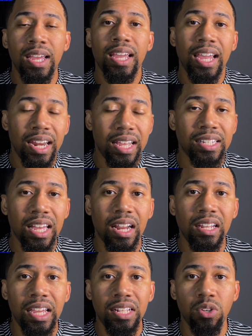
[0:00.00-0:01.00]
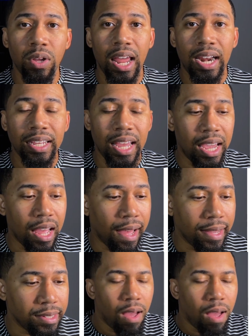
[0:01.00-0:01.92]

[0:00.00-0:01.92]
it is going to lead to a lot of chaos.